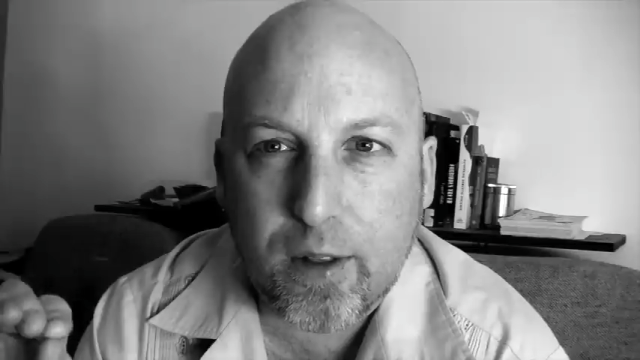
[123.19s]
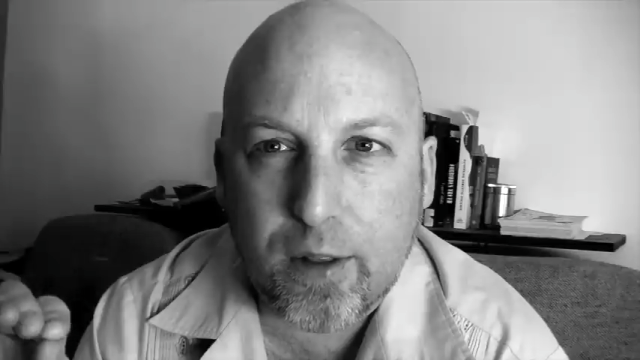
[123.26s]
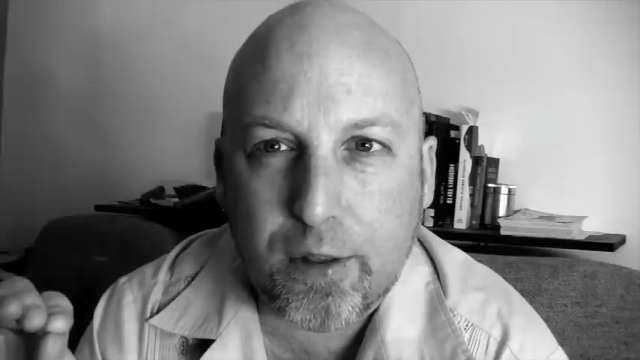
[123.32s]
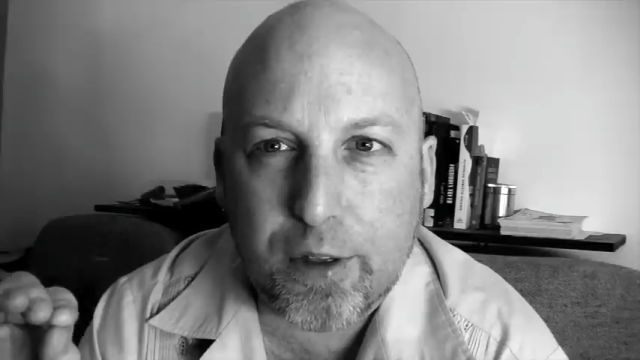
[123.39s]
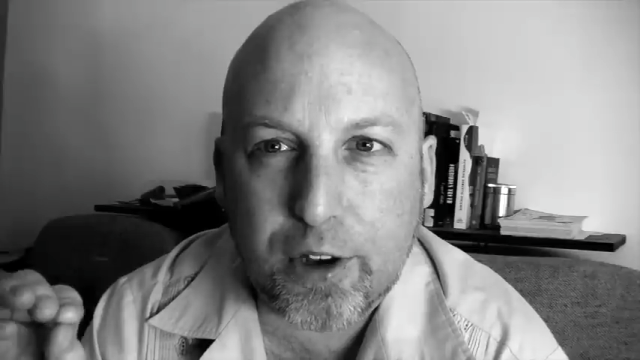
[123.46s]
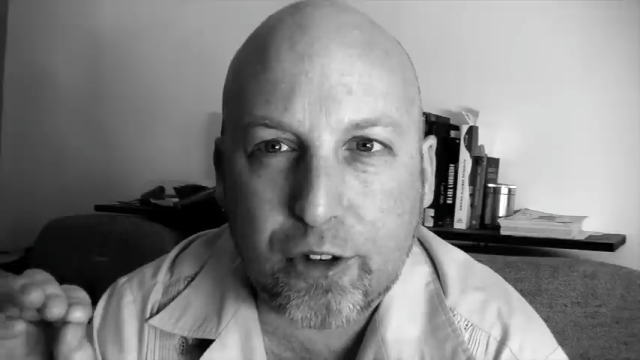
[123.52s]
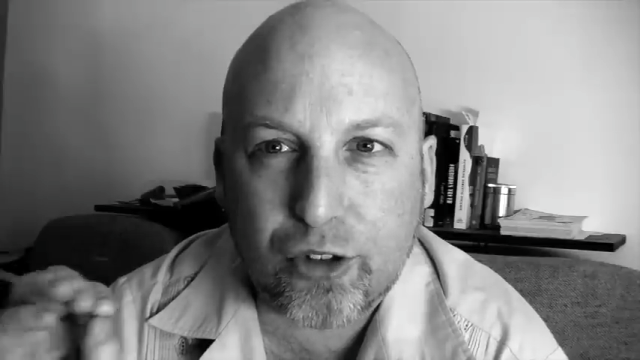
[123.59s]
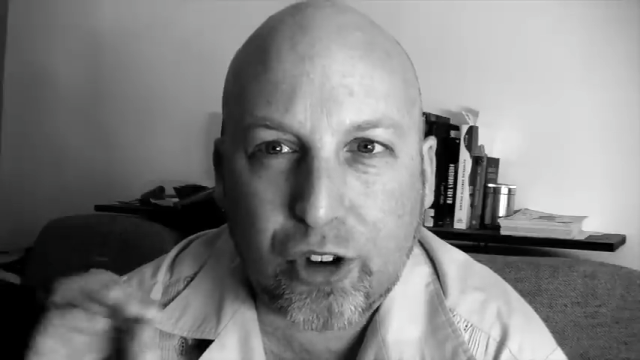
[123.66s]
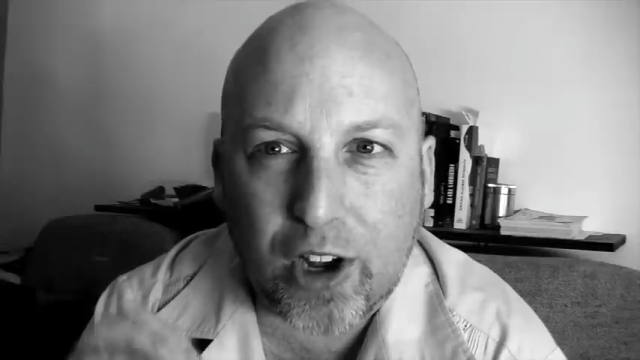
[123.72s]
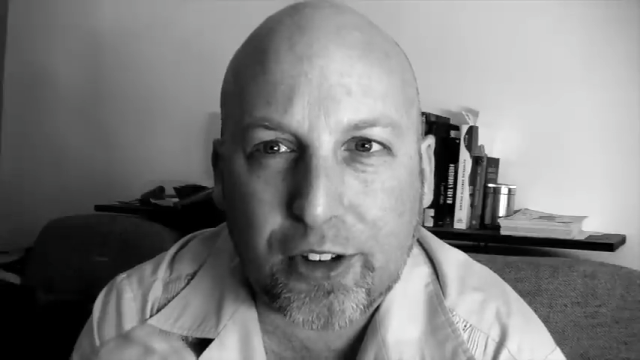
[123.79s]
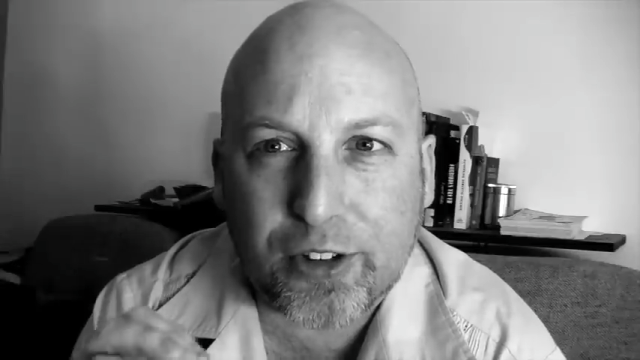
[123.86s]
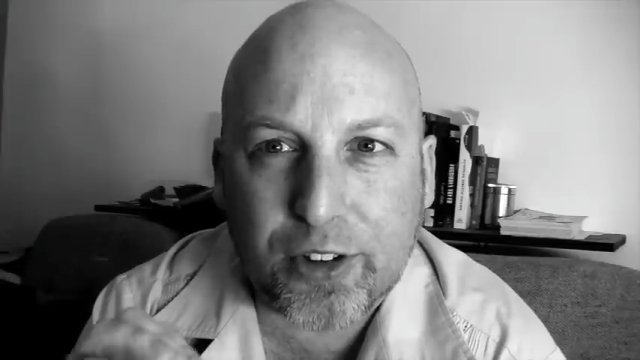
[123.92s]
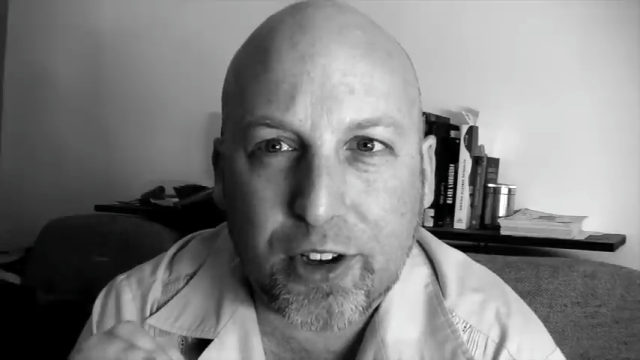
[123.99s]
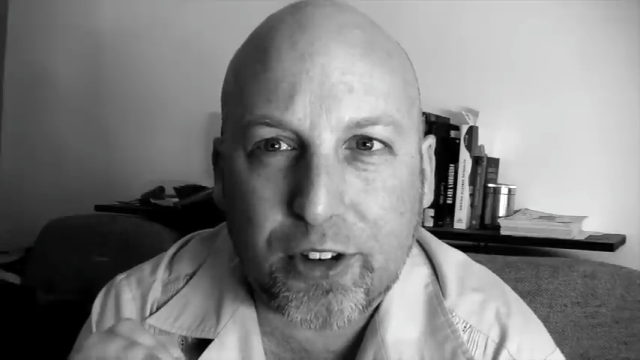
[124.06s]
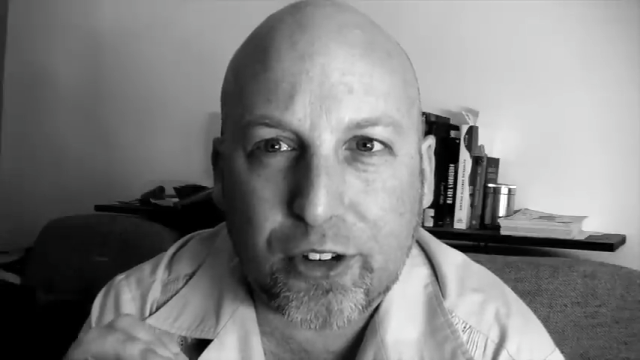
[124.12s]
that
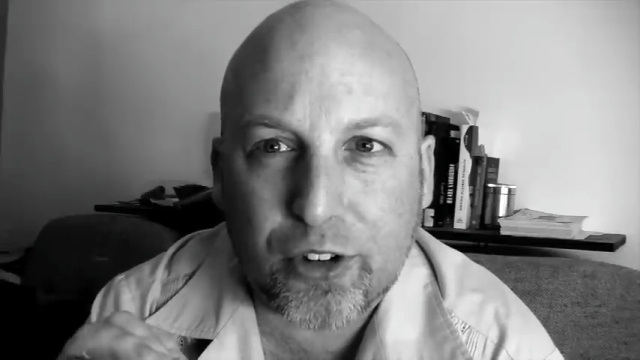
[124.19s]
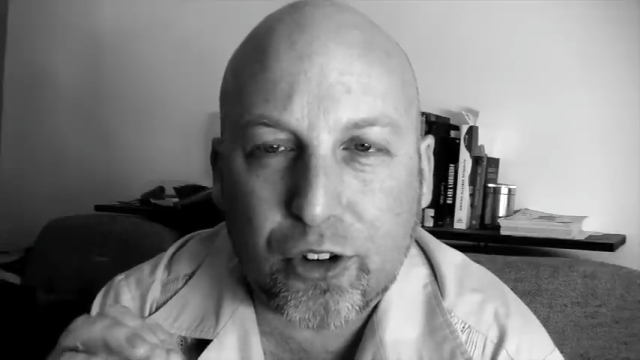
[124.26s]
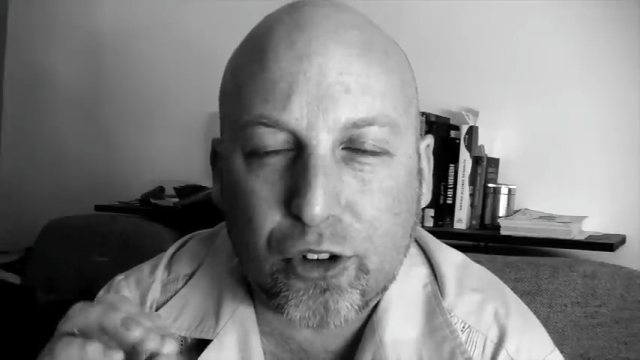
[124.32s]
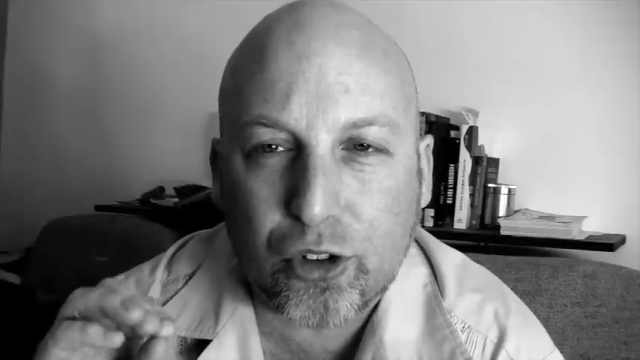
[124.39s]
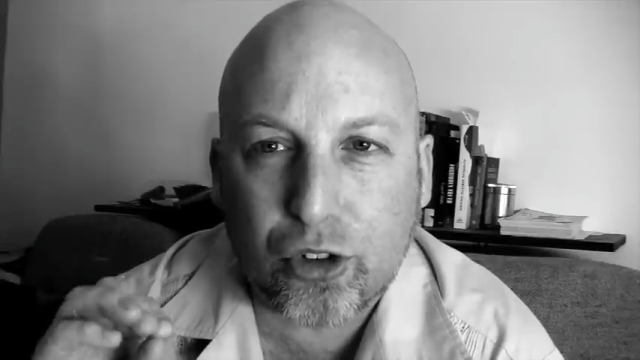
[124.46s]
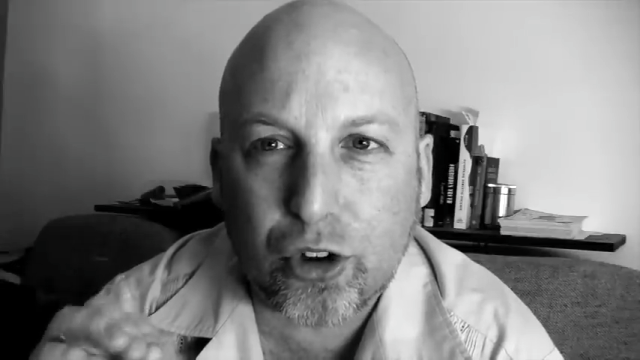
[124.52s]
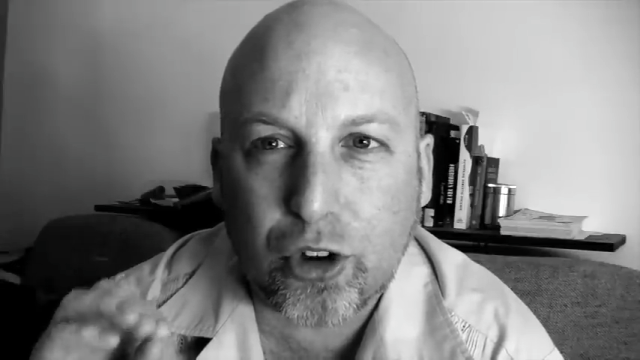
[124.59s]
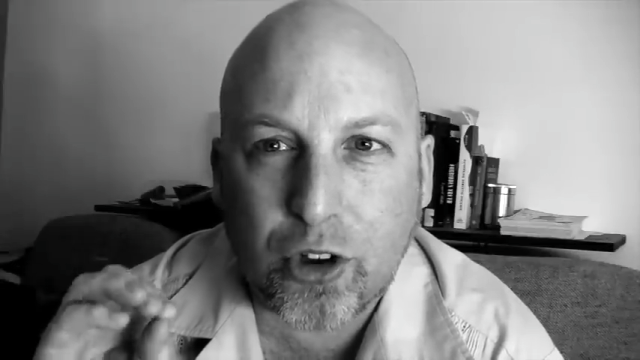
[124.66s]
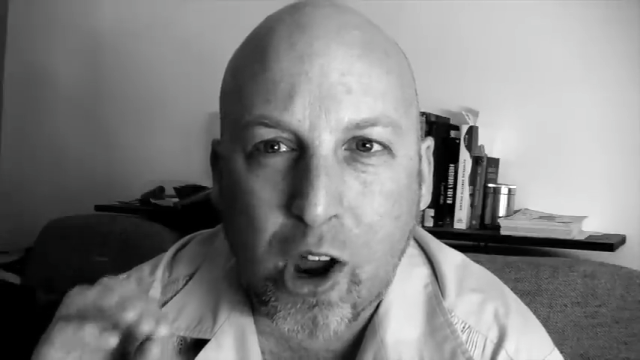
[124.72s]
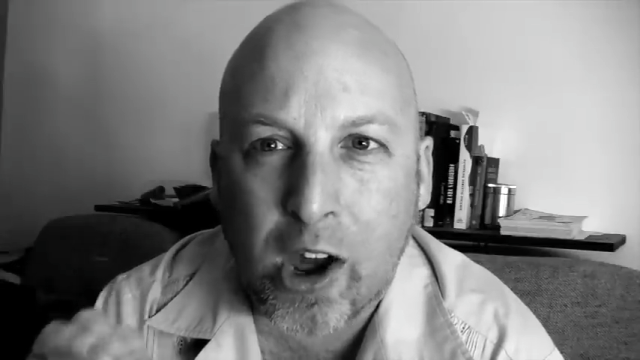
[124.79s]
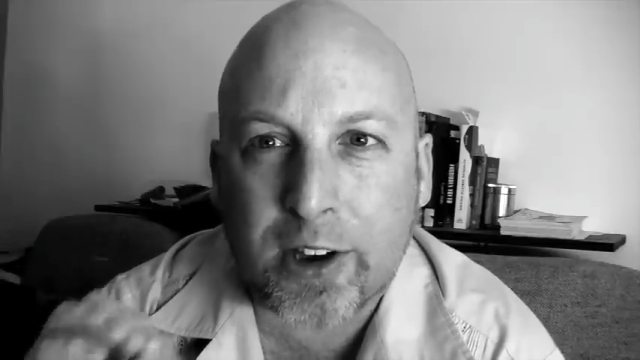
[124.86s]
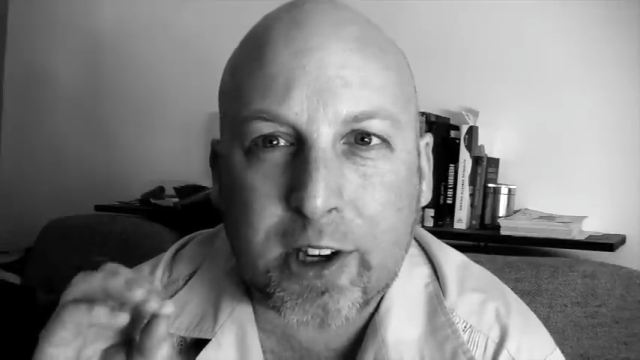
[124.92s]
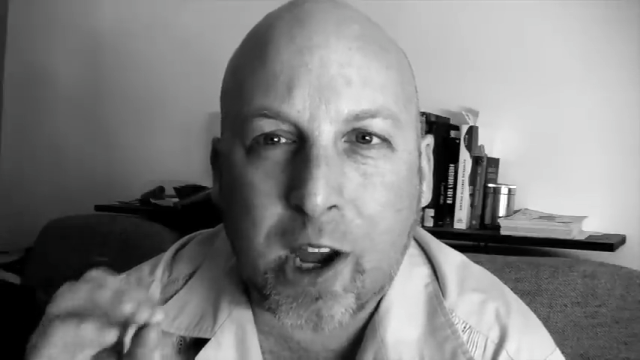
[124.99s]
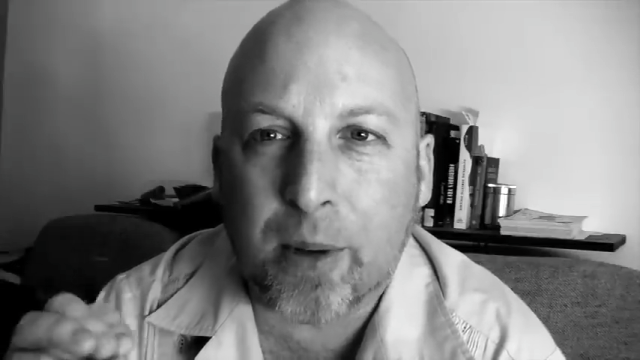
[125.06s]
justice should not